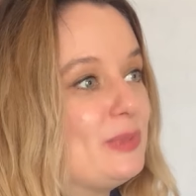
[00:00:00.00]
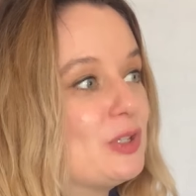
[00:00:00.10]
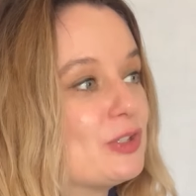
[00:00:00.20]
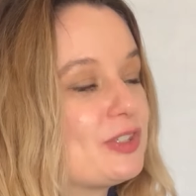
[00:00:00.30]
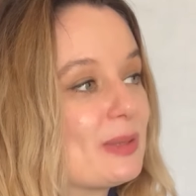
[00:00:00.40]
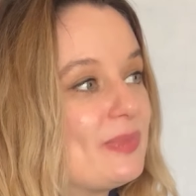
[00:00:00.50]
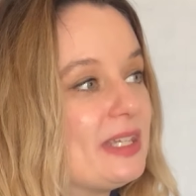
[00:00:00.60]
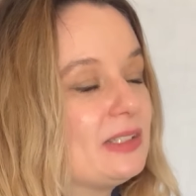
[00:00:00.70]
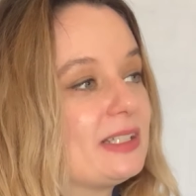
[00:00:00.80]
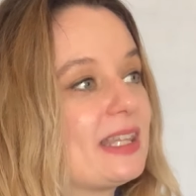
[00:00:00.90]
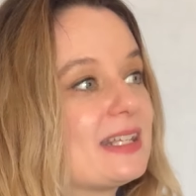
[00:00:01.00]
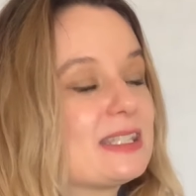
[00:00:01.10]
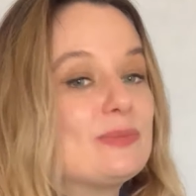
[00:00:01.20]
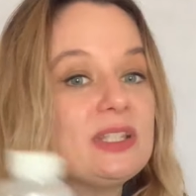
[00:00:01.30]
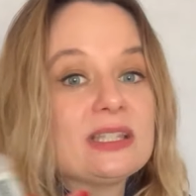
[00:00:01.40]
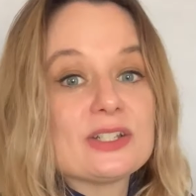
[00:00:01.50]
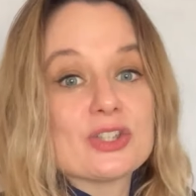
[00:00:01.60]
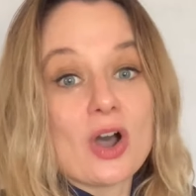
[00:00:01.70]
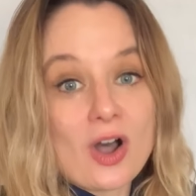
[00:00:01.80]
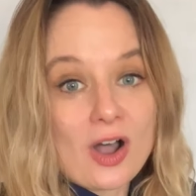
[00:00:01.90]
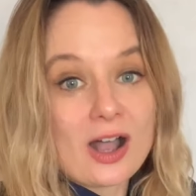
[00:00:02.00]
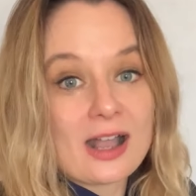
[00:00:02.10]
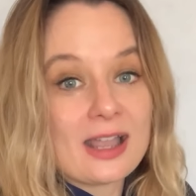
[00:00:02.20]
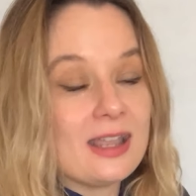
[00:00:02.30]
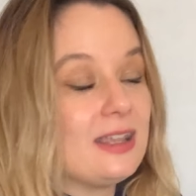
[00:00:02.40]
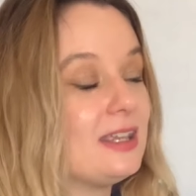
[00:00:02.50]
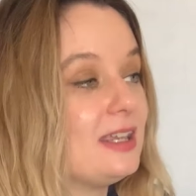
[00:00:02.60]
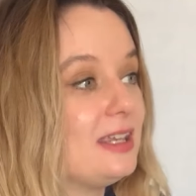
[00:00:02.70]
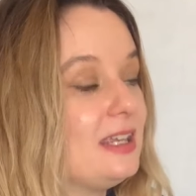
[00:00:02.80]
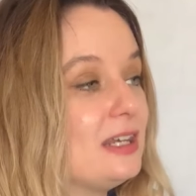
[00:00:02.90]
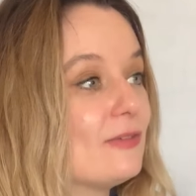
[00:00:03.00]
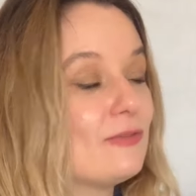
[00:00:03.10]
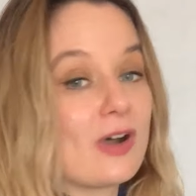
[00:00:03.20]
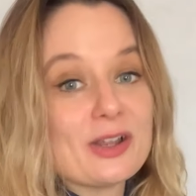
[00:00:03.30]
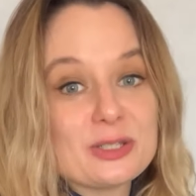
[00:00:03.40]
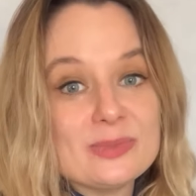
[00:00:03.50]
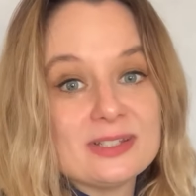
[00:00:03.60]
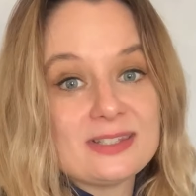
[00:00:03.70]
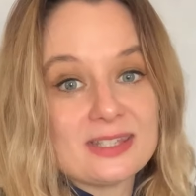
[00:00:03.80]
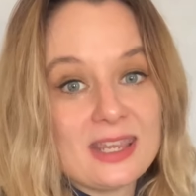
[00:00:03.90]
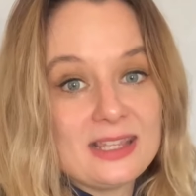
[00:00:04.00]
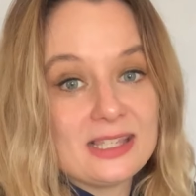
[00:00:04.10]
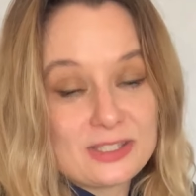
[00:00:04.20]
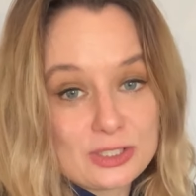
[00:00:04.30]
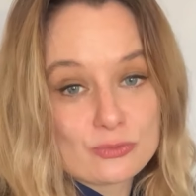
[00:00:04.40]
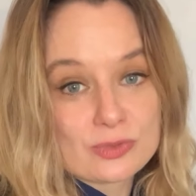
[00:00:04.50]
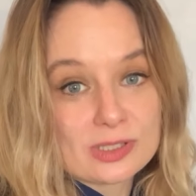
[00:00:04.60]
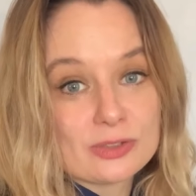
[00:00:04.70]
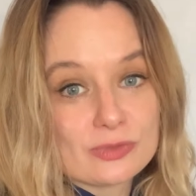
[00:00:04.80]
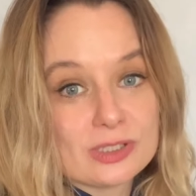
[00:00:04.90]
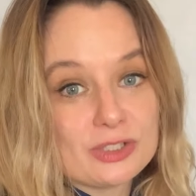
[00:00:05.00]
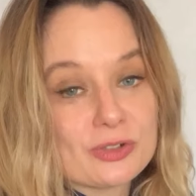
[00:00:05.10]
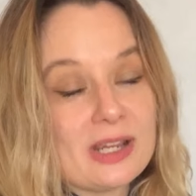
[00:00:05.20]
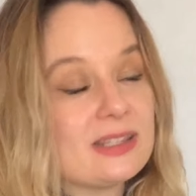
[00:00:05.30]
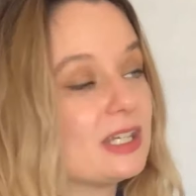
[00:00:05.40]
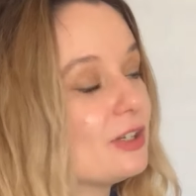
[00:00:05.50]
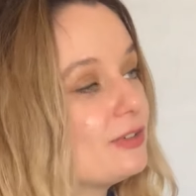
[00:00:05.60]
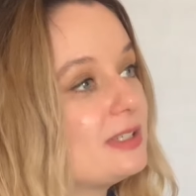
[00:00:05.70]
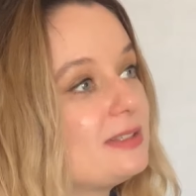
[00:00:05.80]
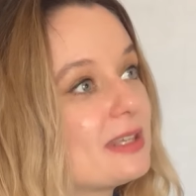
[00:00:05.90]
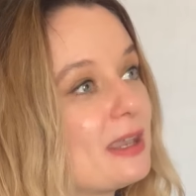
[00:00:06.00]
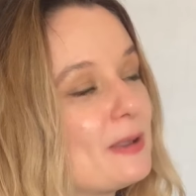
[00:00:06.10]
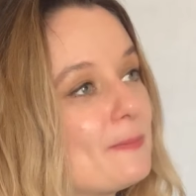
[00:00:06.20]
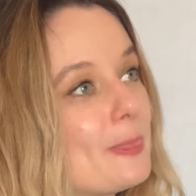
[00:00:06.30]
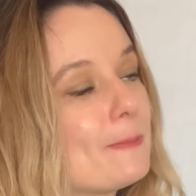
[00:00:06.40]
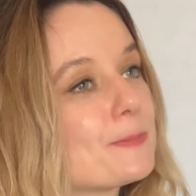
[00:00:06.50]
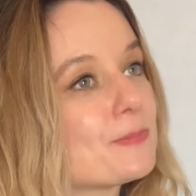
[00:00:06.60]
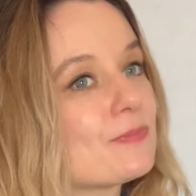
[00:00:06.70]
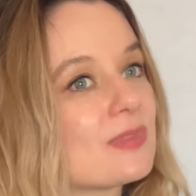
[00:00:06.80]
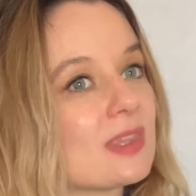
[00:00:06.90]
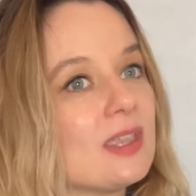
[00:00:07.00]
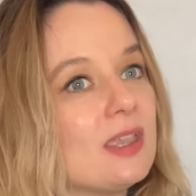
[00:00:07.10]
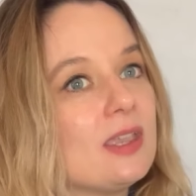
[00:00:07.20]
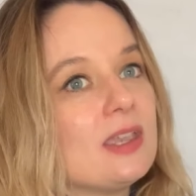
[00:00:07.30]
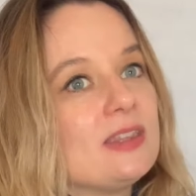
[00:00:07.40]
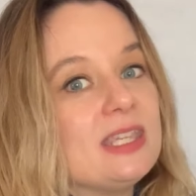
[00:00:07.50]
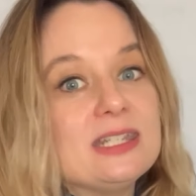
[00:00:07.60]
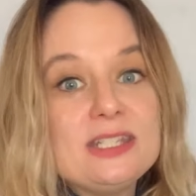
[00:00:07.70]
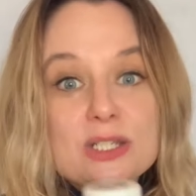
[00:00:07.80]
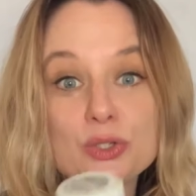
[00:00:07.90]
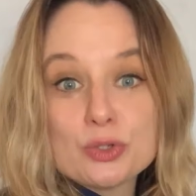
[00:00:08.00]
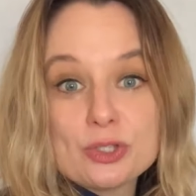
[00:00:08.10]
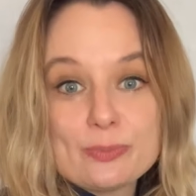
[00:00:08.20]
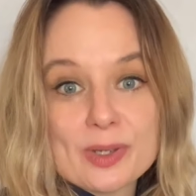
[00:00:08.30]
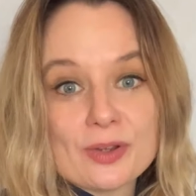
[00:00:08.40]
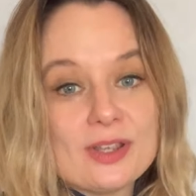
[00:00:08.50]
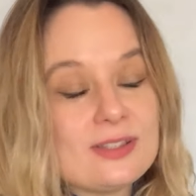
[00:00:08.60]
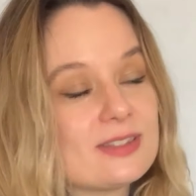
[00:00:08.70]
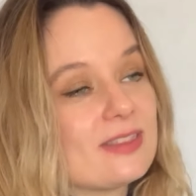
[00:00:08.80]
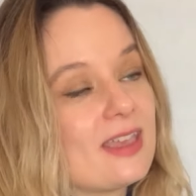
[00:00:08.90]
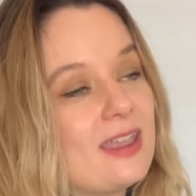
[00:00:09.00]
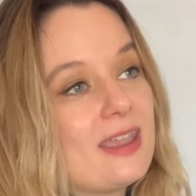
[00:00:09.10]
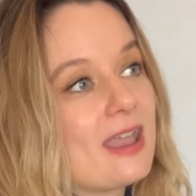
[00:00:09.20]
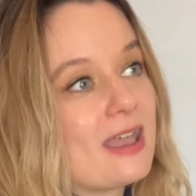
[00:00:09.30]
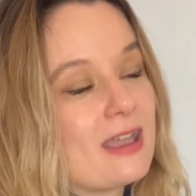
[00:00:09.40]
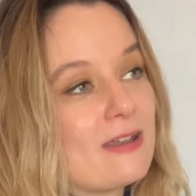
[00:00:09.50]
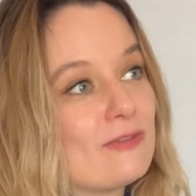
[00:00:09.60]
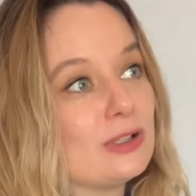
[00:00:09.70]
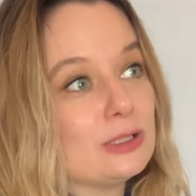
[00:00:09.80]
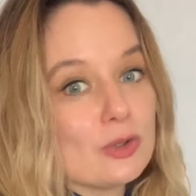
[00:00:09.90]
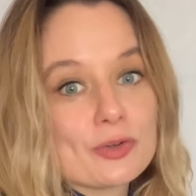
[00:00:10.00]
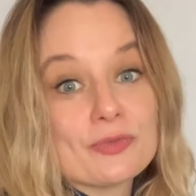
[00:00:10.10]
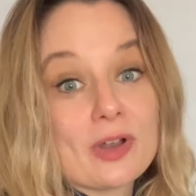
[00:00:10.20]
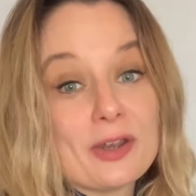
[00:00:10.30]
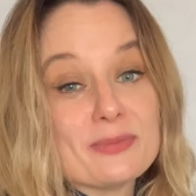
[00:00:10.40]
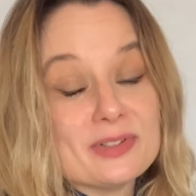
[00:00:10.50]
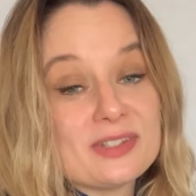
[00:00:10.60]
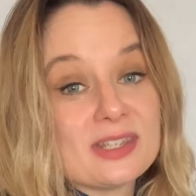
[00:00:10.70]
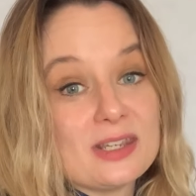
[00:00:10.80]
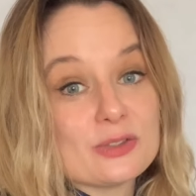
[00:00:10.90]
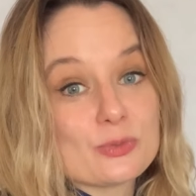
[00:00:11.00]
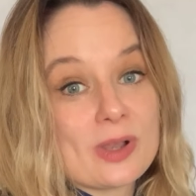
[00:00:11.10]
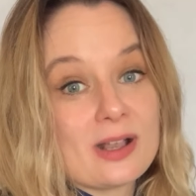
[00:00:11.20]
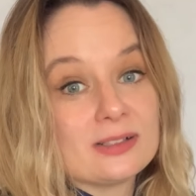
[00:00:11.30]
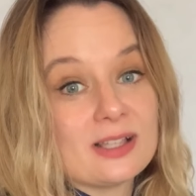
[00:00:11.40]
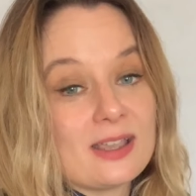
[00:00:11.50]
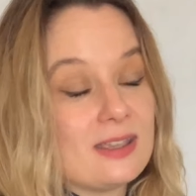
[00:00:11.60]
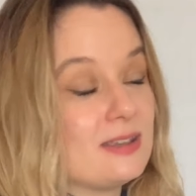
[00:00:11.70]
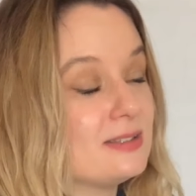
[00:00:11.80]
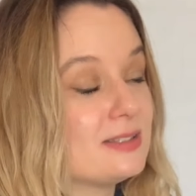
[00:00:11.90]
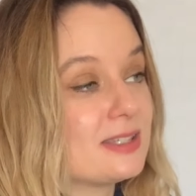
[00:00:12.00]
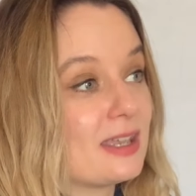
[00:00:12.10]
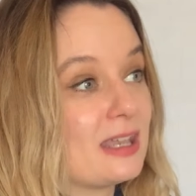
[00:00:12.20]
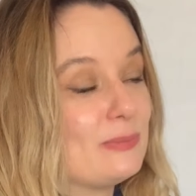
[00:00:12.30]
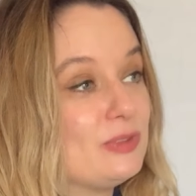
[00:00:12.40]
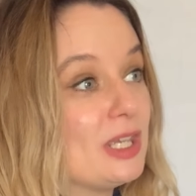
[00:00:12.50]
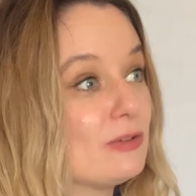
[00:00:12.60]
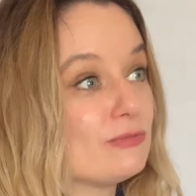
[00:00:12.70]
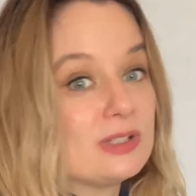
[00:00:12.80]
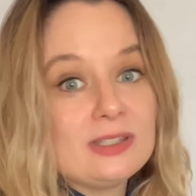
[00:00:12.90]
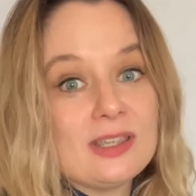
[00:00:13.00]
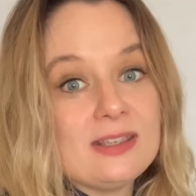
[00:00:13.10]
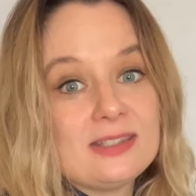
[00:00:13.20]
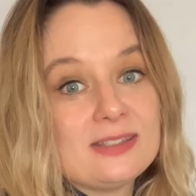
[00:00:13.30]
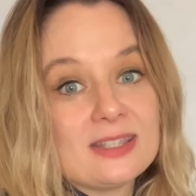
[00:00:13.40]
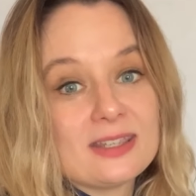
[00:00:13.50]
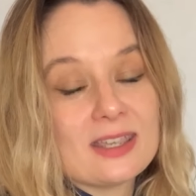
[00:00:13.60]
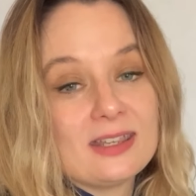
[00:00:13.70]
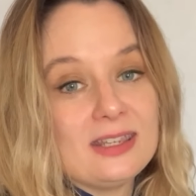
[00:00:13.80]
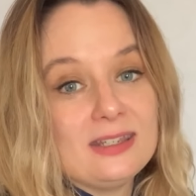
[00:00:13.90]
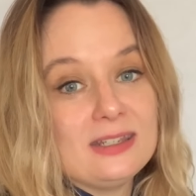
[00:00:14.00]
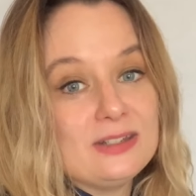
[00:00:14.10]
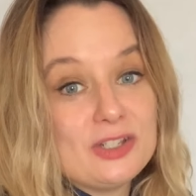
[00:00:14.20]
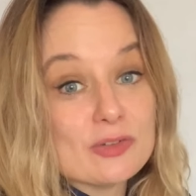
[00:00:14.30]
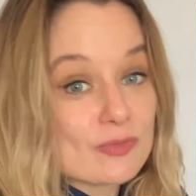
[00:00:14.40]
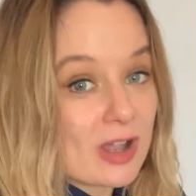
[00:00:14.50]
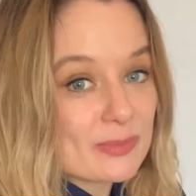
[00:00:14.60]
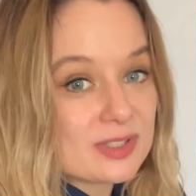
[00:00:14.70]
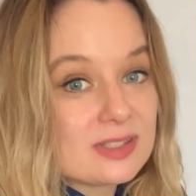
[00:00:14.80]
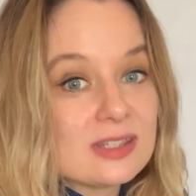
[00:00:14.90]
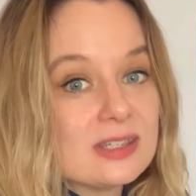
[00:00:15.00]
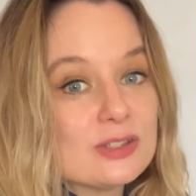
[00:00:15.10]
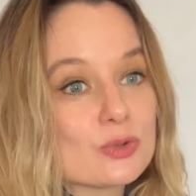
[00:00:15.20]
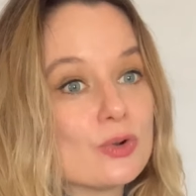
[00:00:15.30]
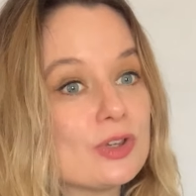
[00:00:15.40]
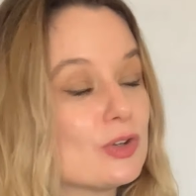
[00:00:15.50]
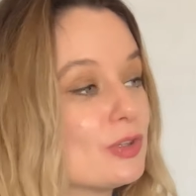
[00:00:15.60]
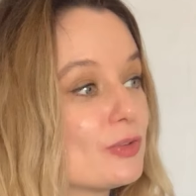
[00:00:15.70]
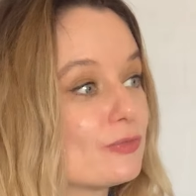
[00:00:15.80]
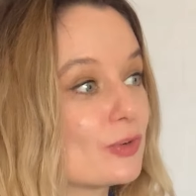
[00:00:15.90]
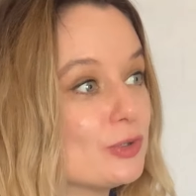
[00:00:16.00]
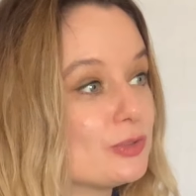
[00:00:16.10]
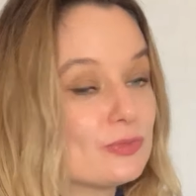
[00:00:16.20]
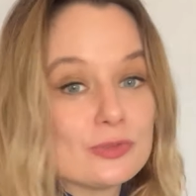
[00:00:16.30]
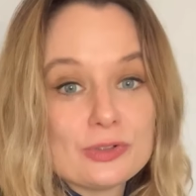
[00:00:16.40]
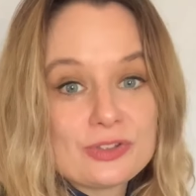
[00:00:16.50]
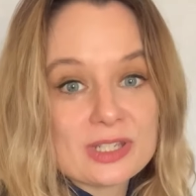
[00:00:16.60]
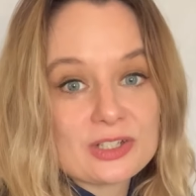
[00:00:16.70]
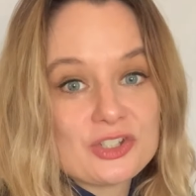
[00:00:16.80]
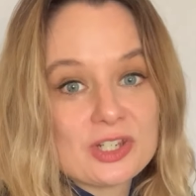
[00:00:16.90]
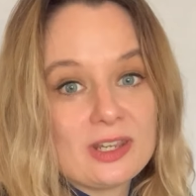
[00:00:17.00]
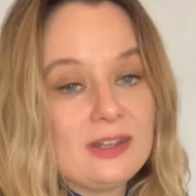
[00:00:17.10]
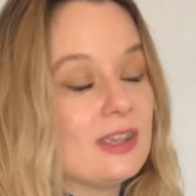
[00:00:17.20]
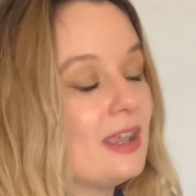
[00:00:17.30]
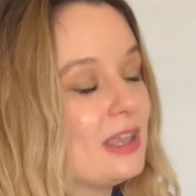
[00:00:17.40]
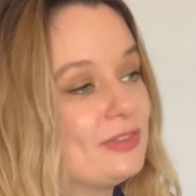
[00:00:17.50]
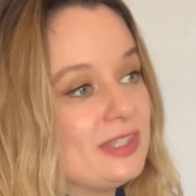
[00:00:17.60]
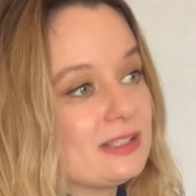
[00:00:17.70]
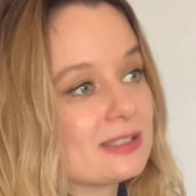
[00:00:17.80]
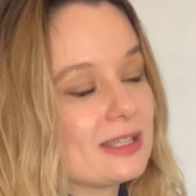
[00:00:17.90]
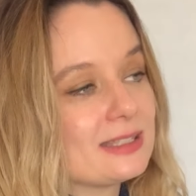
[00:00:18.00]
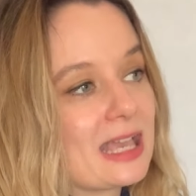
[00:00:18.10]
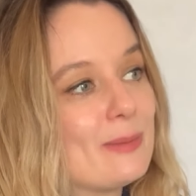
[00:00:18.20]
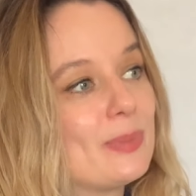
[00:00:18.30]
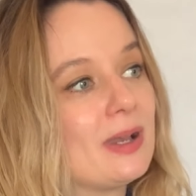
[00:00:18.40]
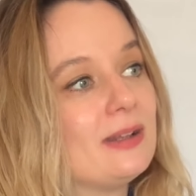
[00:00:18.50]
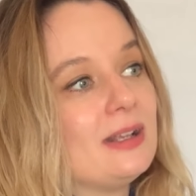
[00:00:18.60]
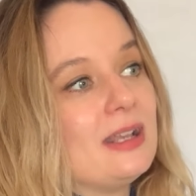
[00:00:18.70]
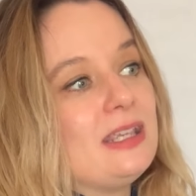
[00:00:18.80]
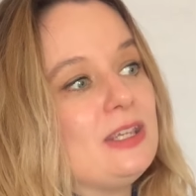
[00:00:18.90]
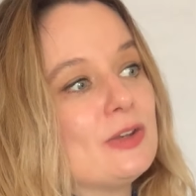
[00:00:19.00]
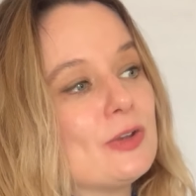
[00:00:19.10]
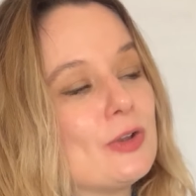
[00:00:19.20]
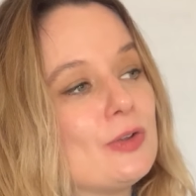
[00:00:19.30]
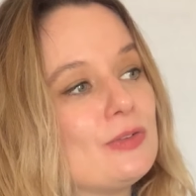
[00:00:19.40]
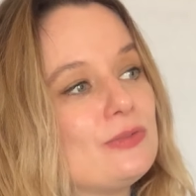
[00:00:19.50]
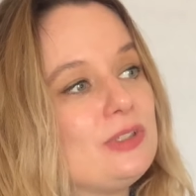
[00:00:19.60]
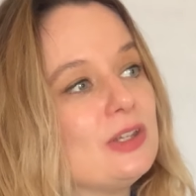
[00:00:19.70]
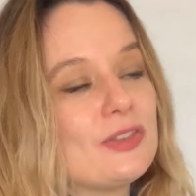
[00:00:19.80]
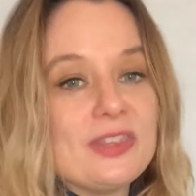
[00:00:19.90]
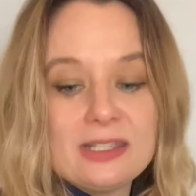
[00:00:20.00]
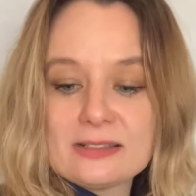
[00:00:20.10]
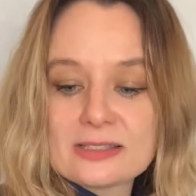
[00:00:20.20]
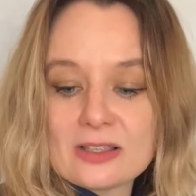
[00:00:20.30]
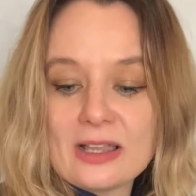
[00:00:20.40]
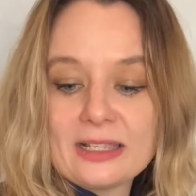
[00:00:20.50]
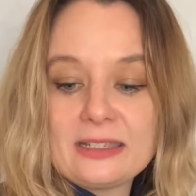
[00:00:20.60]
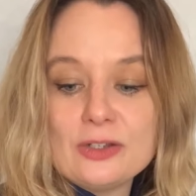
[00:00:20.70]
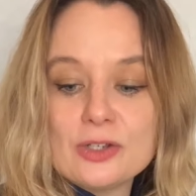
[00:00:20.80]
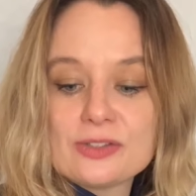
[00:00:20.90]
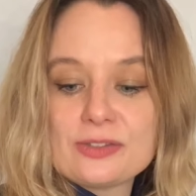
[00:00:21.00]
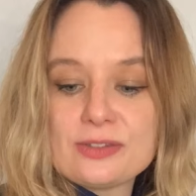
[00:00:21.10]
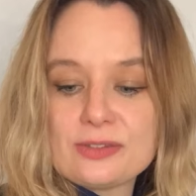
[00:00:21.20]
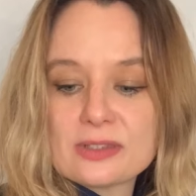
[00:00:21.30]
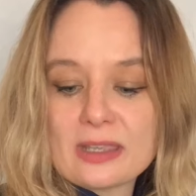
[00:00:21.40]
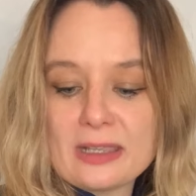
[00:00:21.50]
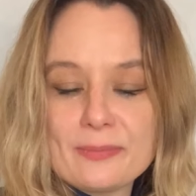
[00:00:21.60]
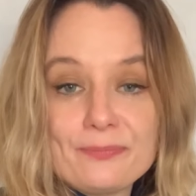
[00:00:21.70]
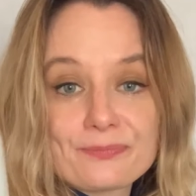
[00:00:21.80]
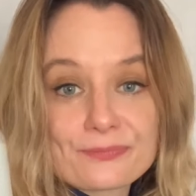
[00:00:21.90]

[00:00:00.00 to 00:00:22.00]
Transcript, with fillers: you know, something like that, something that's high in vitamin C. This is really, really great. There is, um, the Indian gooseberries, they have a lot of vitamin C as well. And um, they're really easy to get in Indian pharmacies or, you know, the frozen food section and things like that. But, you know, things like, you know, um,